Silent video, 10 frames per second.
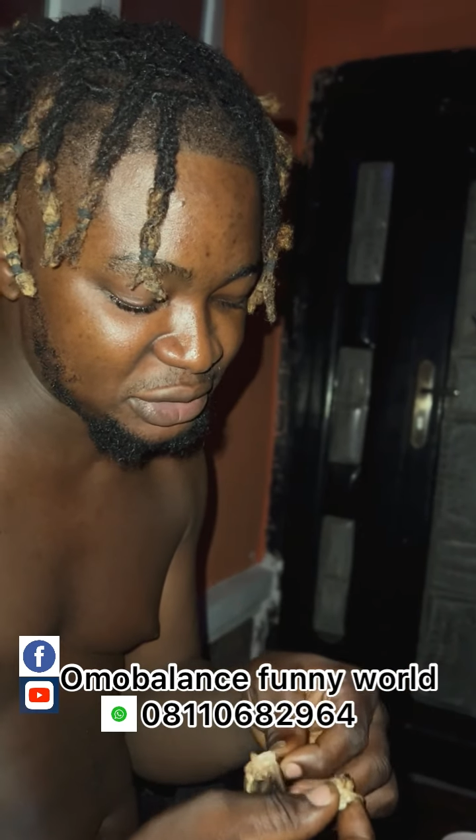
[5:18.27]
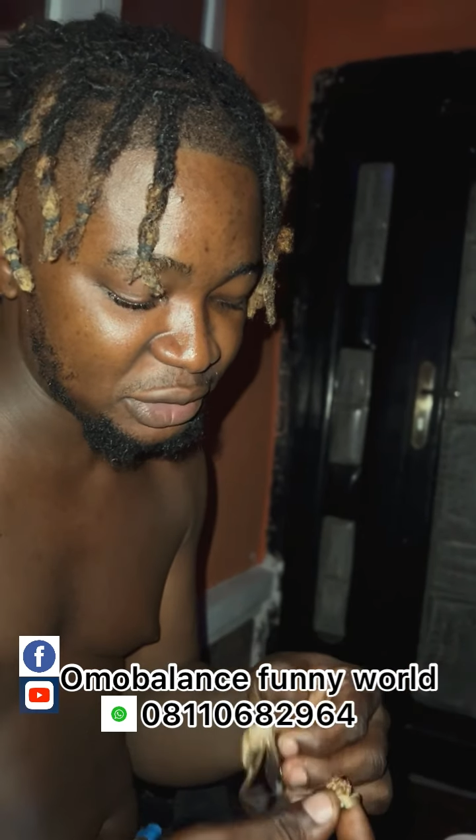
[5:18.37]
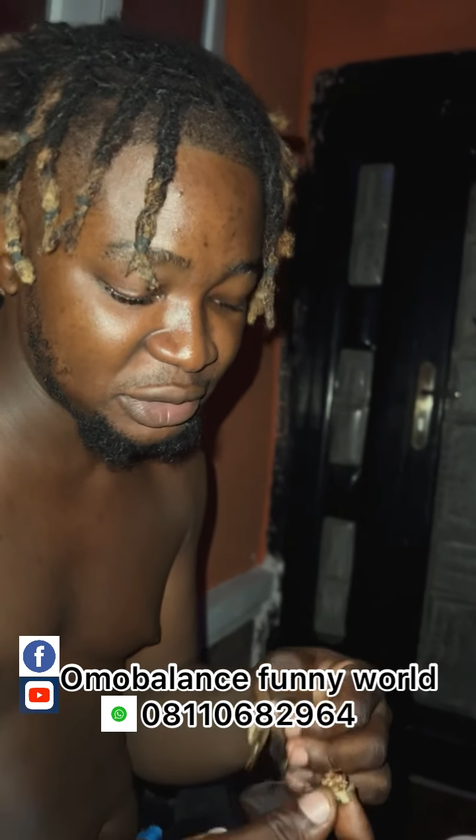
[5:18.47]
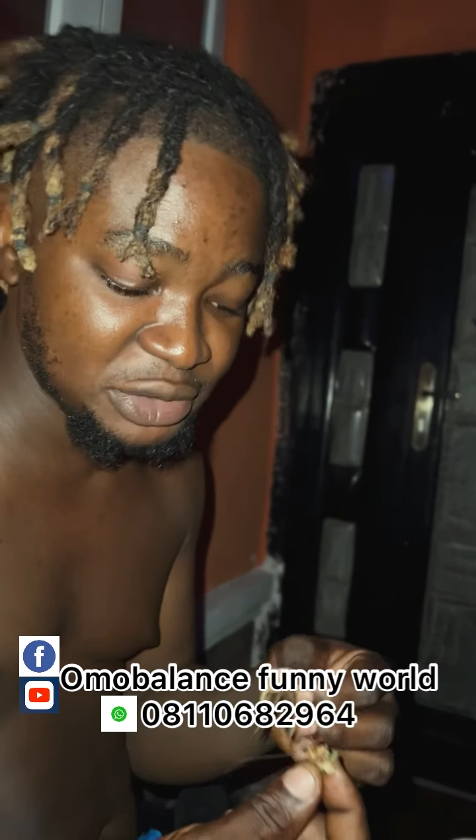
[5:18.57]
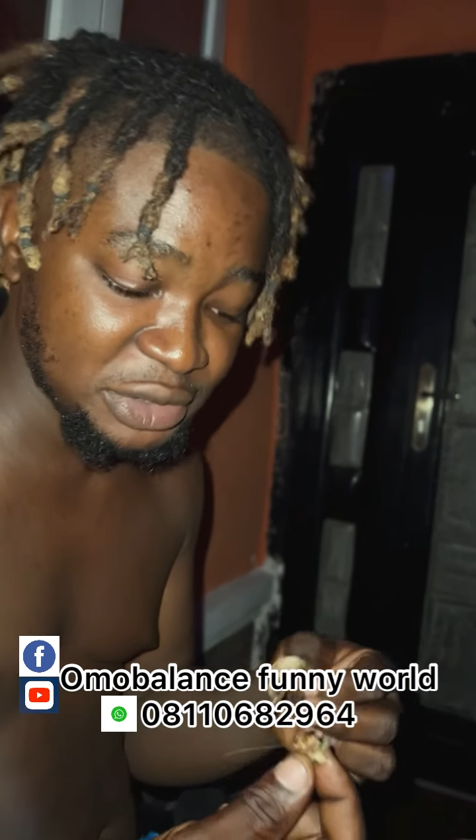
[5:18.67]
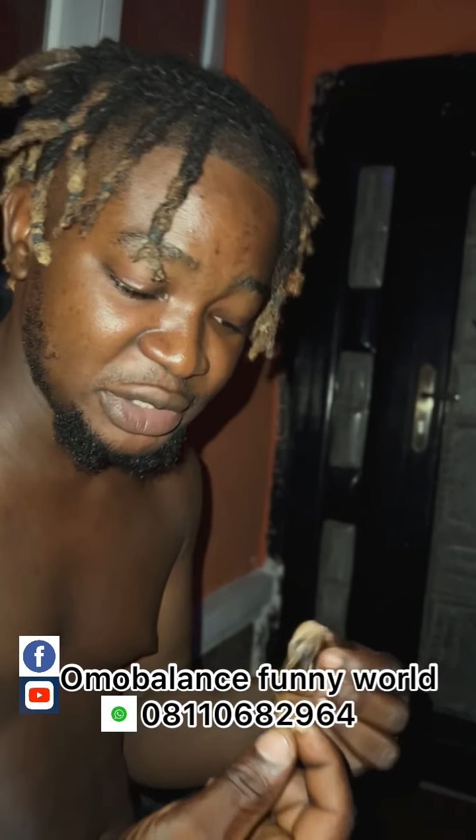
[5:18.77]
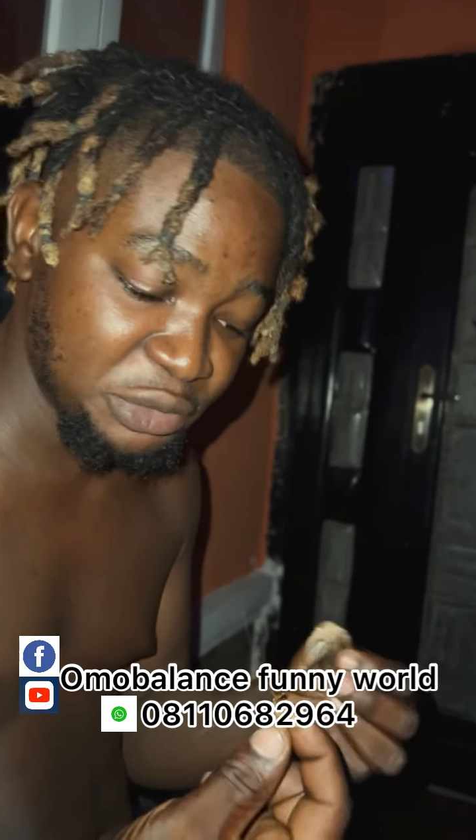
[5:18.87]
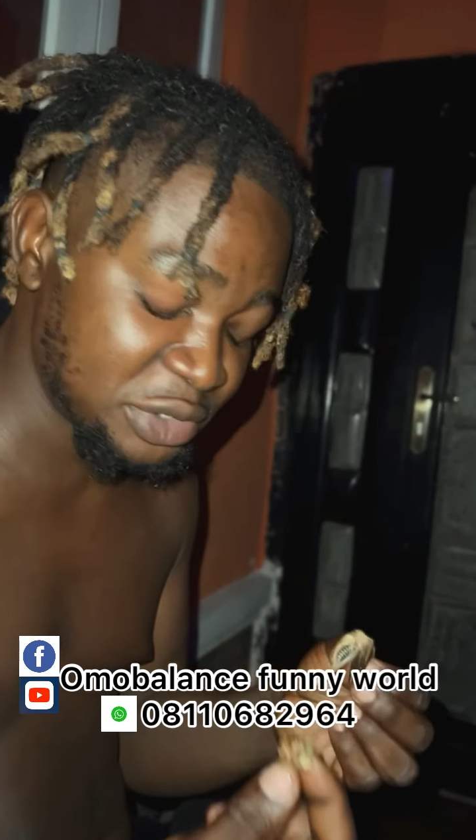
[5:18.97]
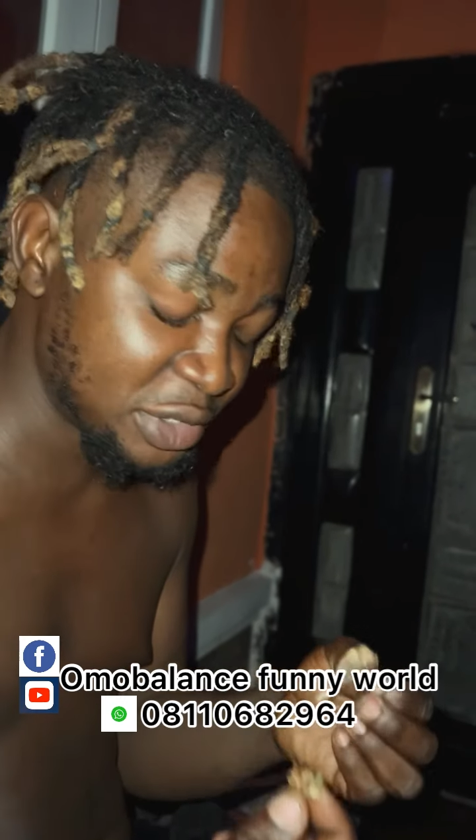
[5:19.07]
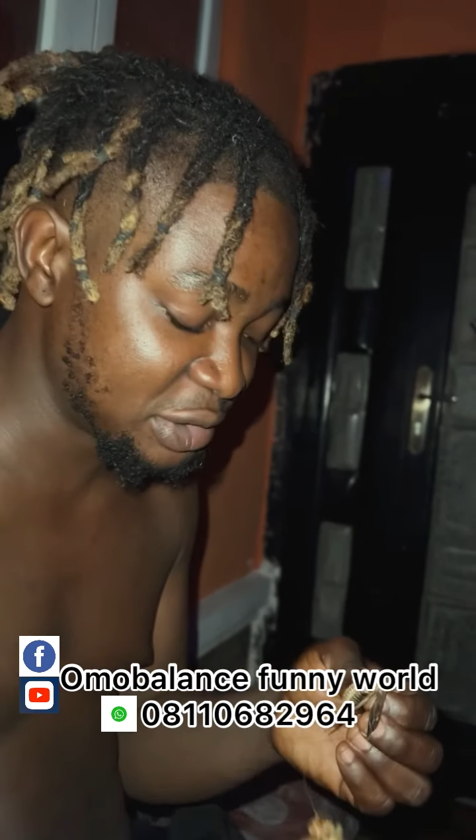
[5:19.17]
All these things,
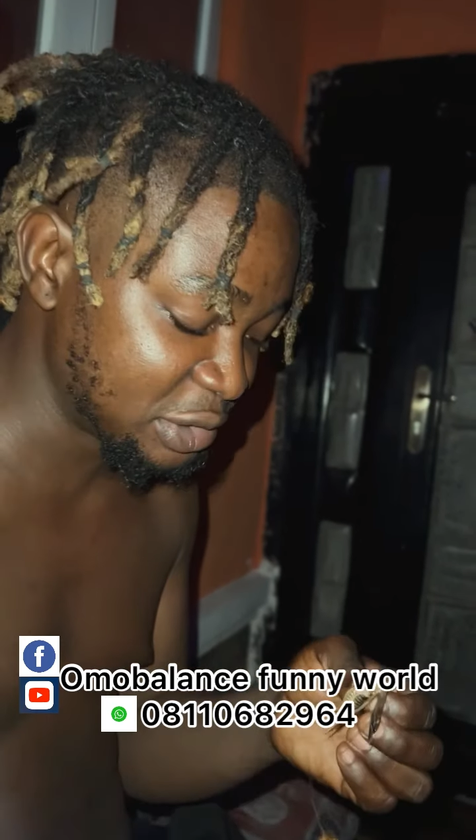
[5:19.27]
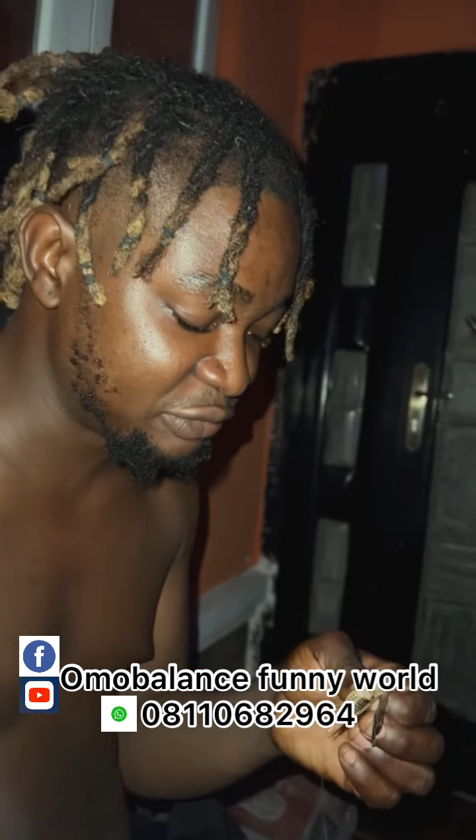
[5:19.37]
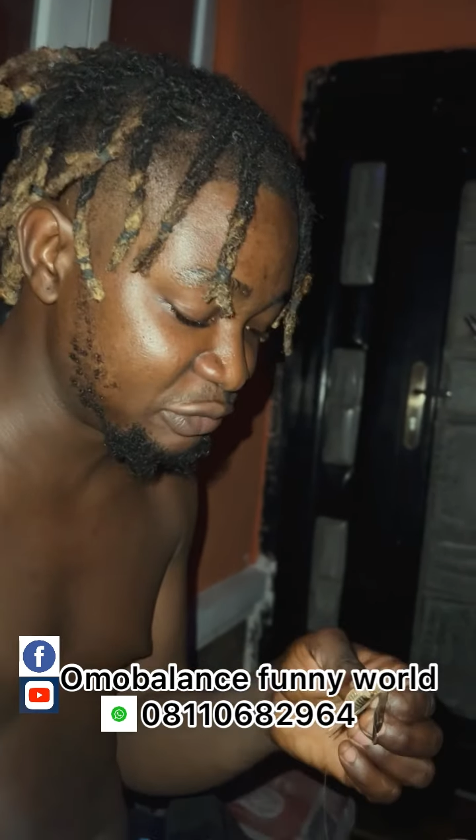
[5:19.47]
everybody try to give